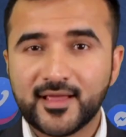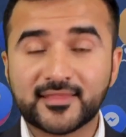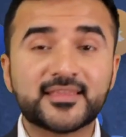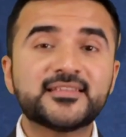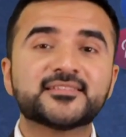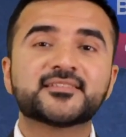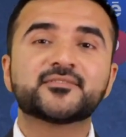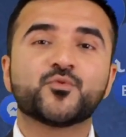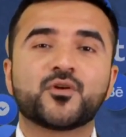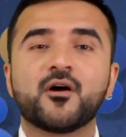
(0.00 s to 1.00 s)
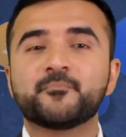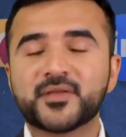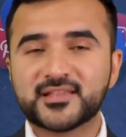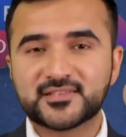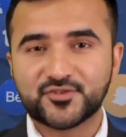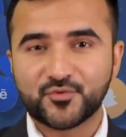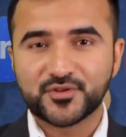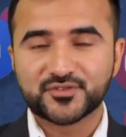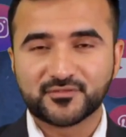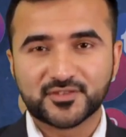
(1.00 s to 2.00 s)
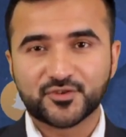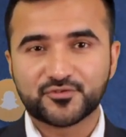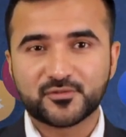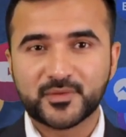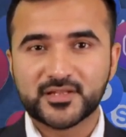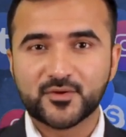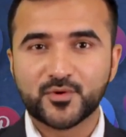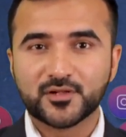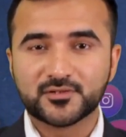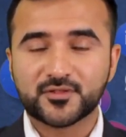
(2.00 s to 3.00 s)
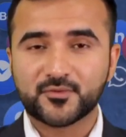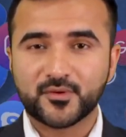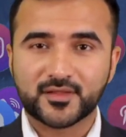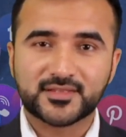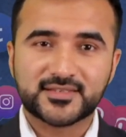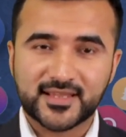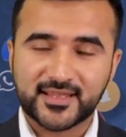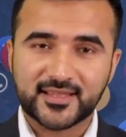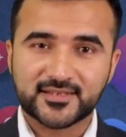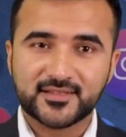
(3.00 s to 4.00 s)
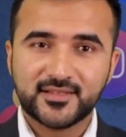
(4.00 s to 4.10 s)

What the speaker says: And these were our biggest stories of the social media world throughout the decade.